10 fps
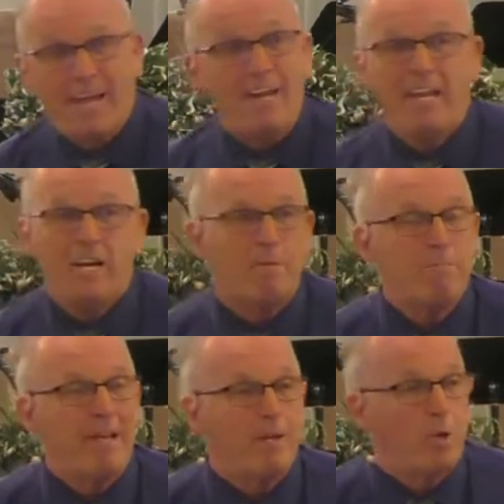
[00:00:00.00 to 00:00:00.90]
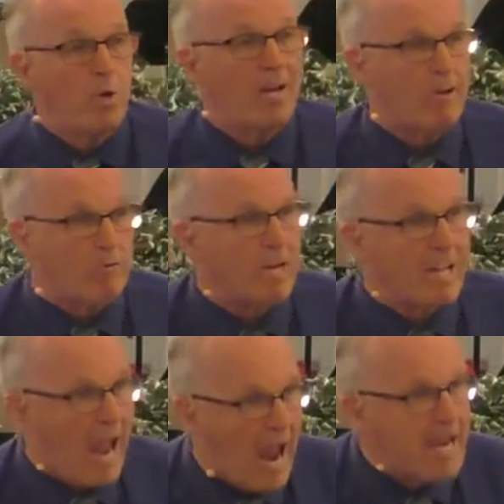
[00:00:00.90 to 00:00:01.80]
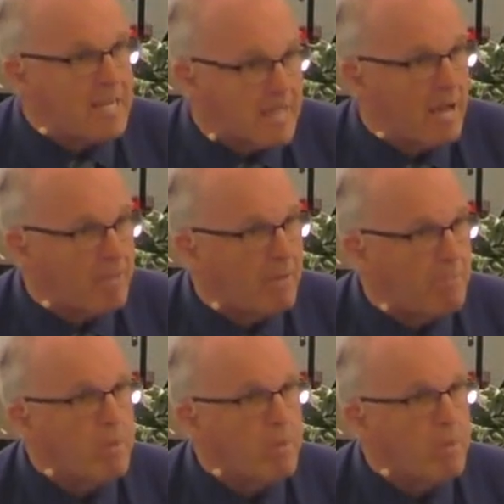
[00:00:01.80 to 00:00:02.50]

And he doesn't mean you literally hate them,